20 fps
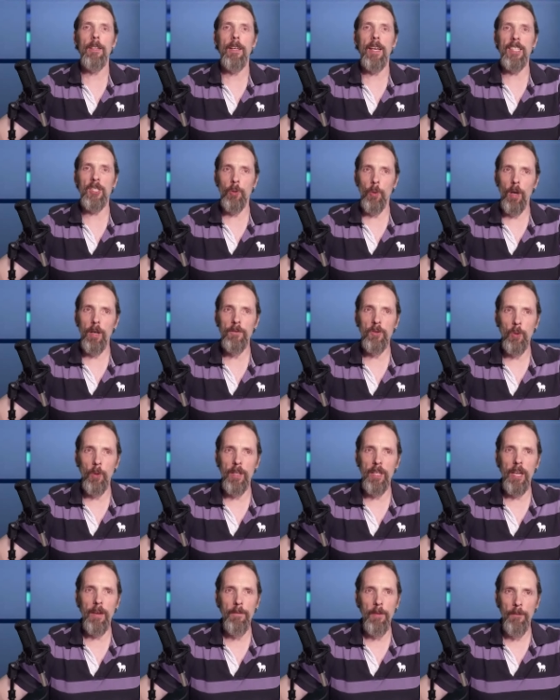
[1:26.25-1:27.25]
At
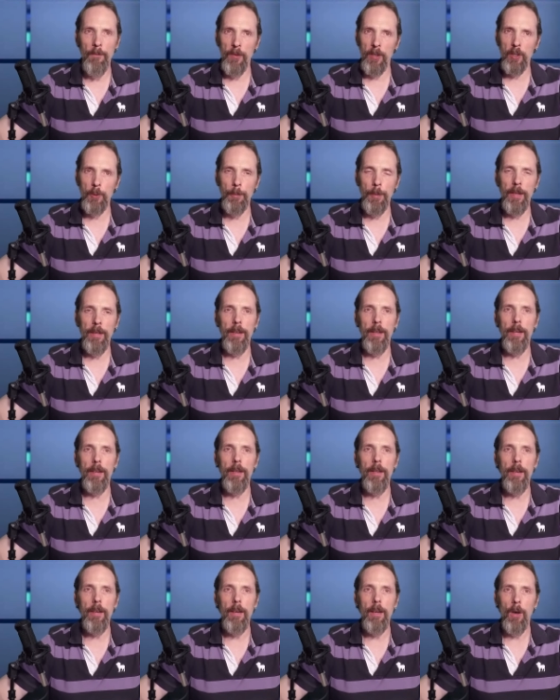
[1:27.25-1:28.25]
12:20 of the first
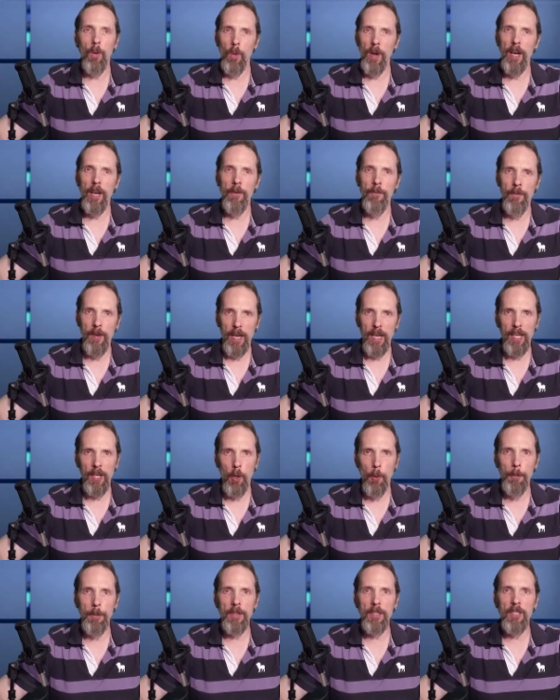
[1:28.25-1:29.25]
period, Aware finally
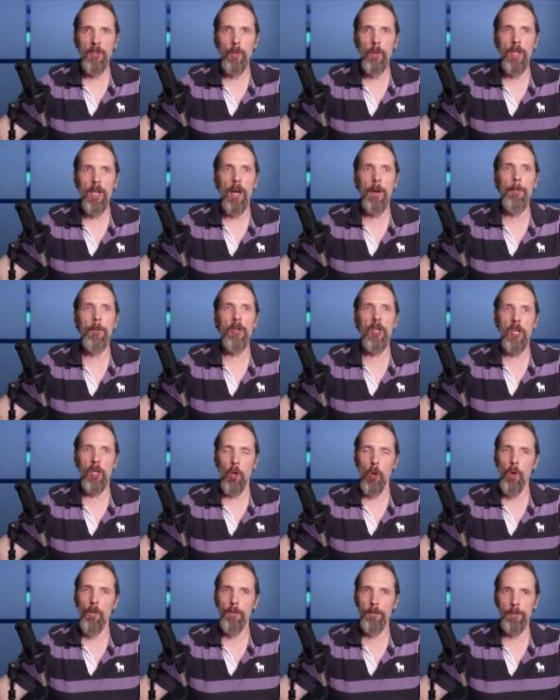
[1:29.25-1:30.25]
opened this one up with a
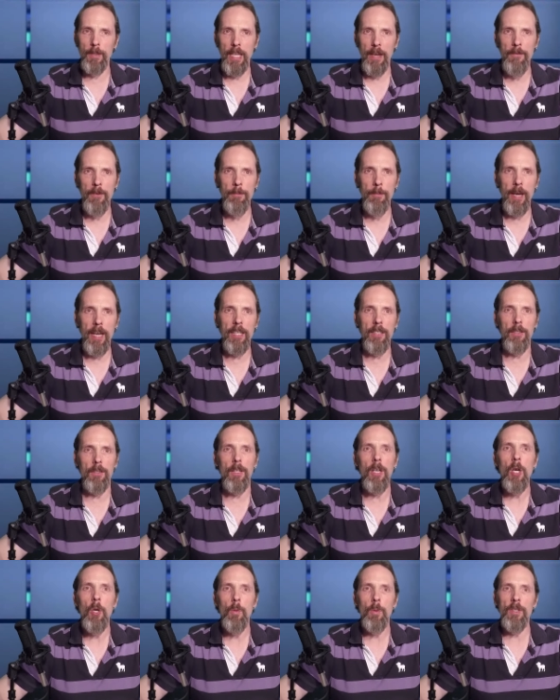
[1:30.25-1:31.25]
goal from Devin
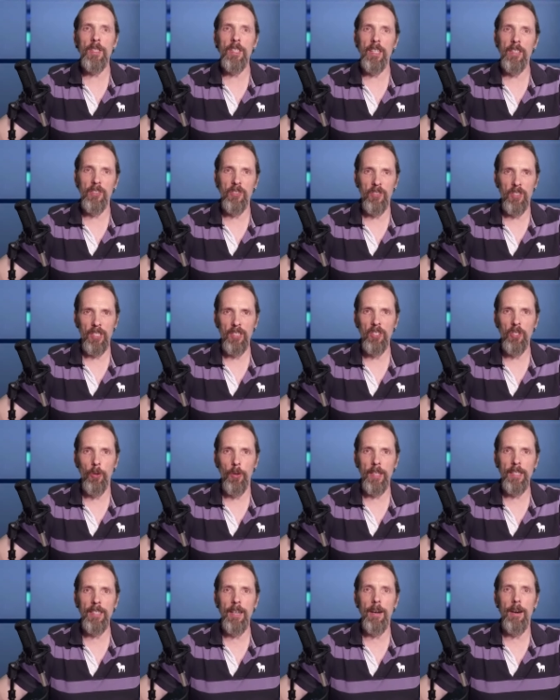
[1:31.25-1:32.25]
Michael, with the assist
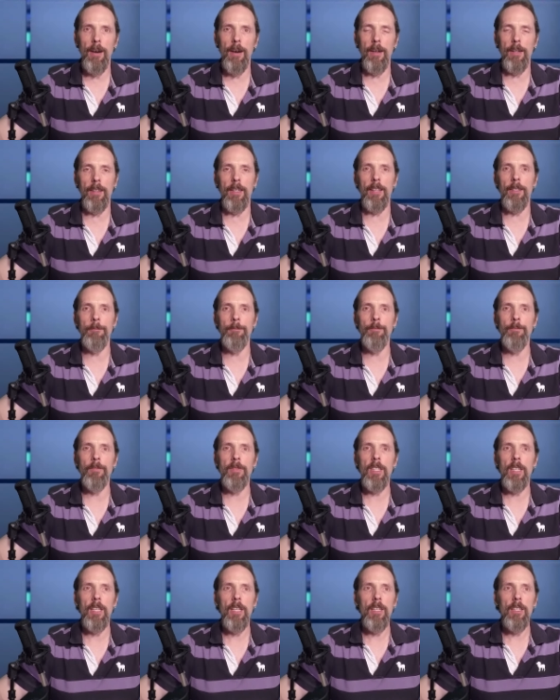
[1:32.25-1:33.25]
going to Ollie.
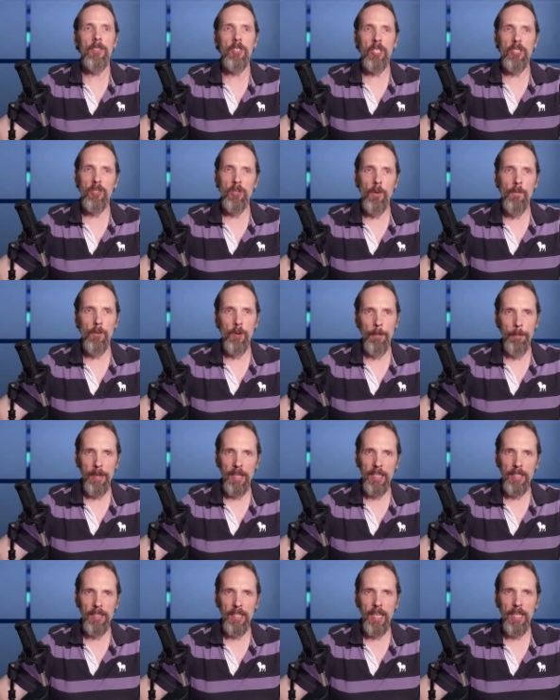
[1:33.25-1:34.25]
Just over a
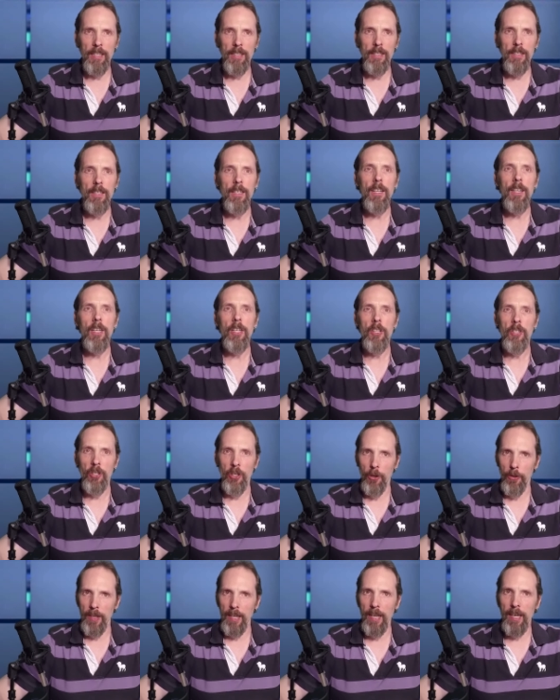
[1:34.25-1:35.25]
minute later,
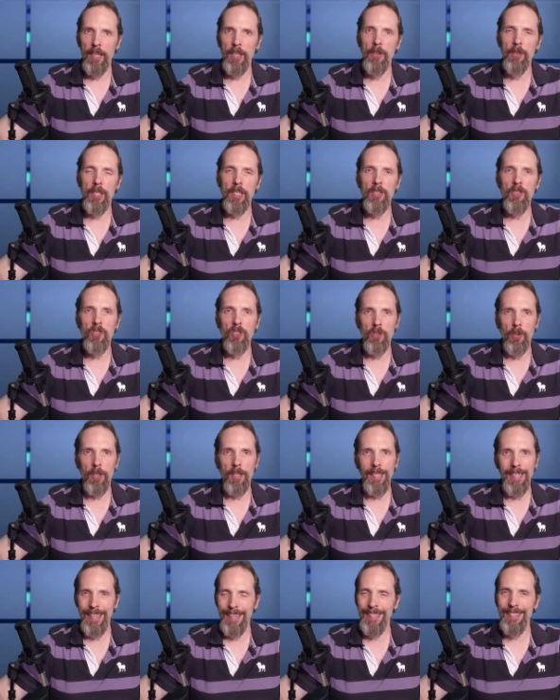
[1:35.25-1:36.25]
Jouni Heinonen
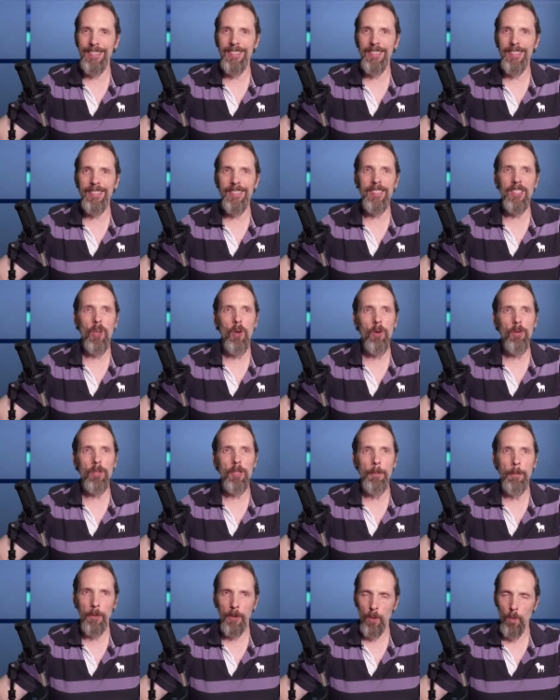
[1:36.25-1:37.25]
scored an unassisted goal
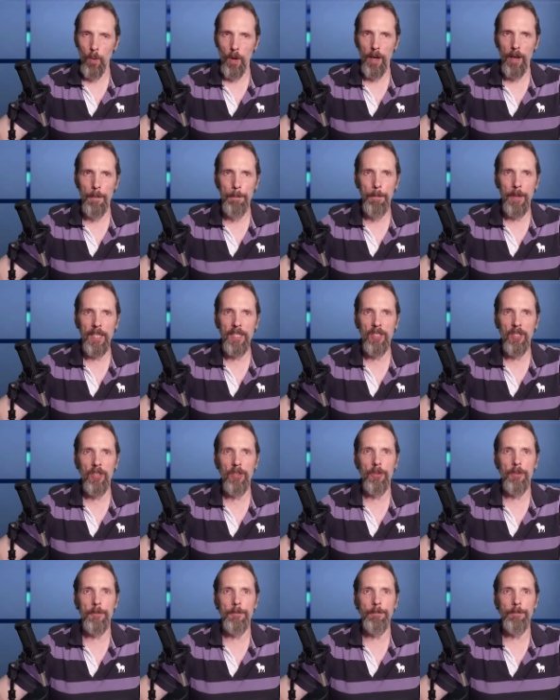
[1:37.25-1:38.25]
to put Aware up by
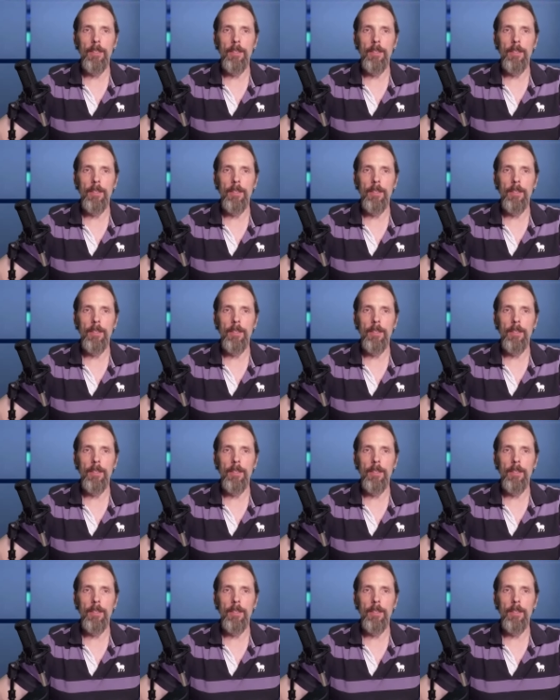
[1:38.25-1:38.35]
2.